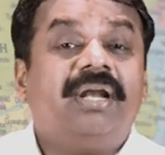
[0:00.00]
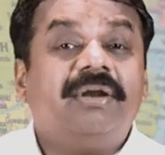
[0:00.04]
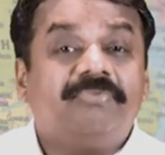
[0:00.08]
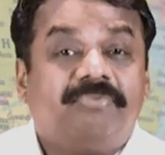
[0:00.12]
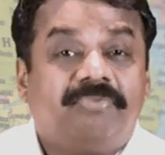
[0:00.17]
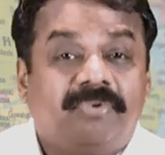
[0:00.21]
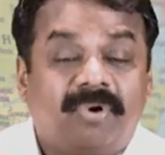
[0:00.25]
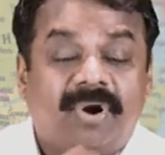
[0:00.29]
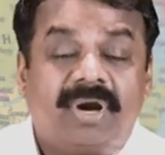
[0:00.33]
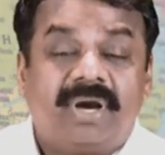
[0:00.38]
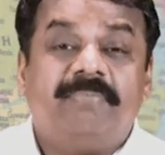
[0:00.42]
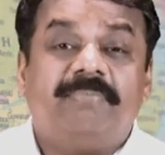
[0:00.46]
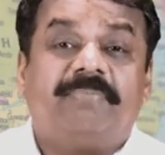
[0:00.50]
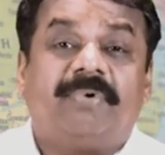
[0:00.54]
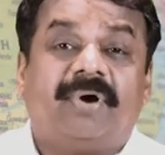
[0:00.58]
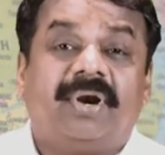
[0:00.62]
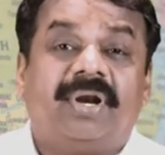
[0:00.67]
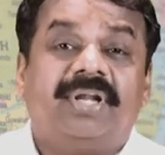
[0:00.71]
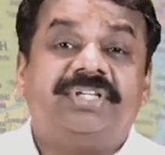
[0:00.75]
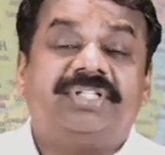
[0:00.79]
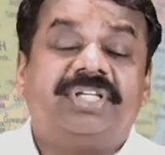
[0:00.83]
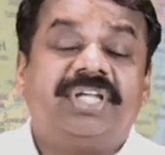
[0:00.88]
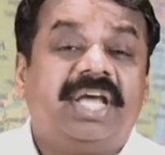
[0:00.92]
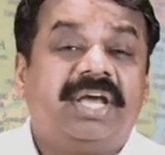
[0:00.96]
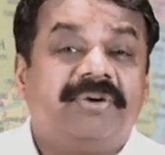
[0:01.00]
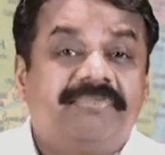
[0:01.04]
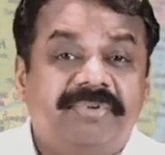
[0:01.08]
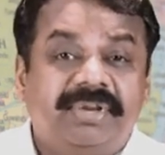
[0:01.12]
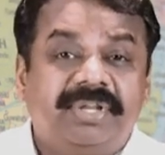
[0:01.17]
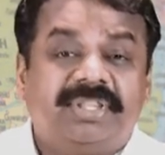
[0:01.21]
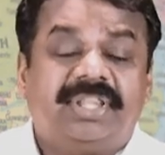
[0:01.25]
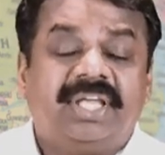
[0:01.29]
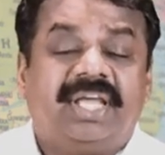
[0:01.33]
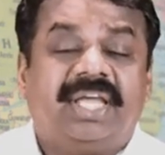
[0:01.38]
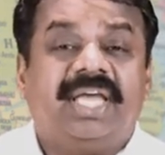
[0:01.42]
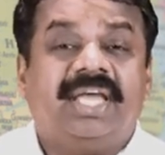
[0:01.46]
foreign policy,
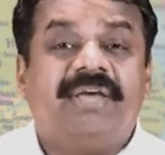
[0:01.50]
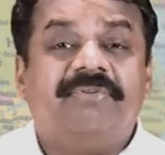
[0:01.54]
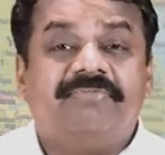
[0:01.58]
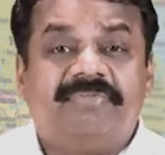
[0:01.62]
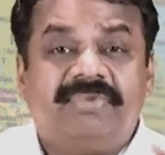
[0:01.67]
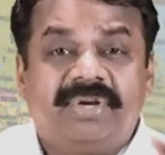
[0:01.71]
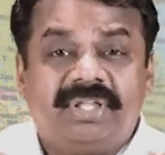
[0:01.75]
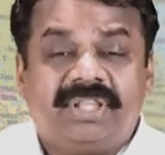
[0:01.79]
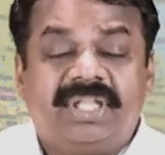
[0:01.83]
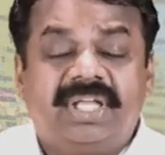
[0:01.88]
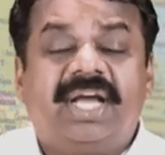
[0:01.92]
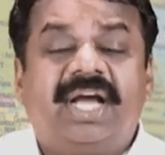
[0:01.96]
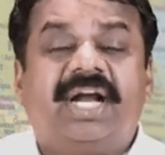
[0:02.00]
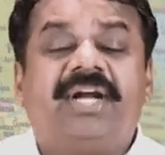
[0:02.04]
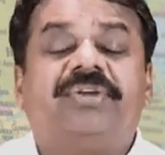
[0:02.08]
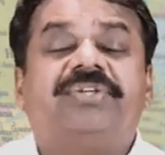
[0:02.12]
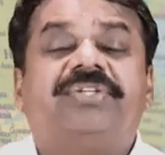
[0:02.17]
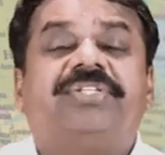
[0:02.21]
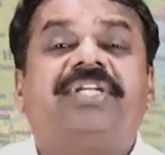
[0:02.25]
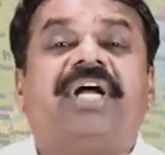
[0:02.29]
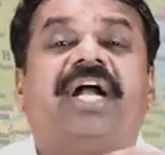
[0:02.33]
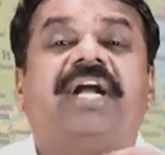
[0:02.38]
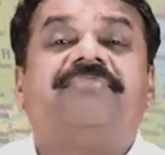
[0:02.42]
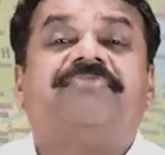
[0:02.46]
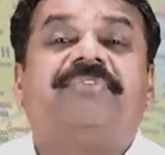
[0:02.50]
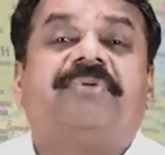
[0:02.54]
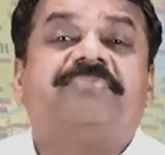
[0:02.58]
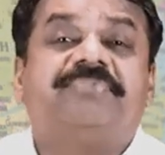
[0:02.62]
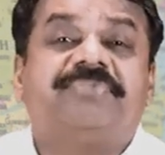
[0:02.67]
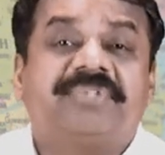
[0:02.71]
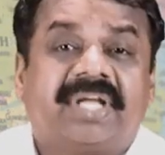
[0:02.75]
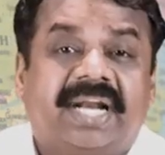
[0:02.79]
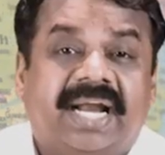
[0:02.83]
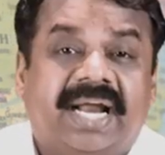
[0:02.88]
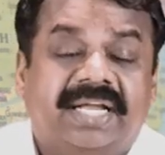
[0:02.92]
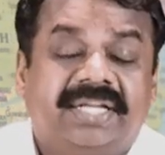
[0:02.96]
everything had to start from
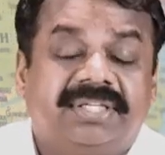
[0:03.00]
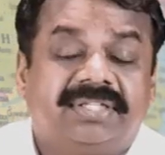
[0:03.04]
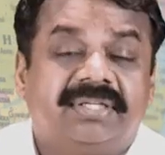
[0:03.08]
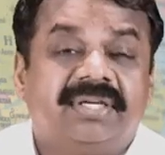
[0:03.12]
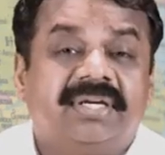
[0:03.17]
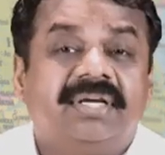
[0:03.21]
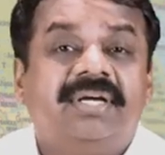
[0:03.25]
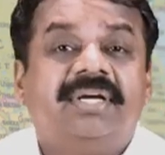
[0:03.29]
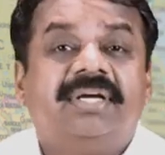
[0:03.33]
scratch.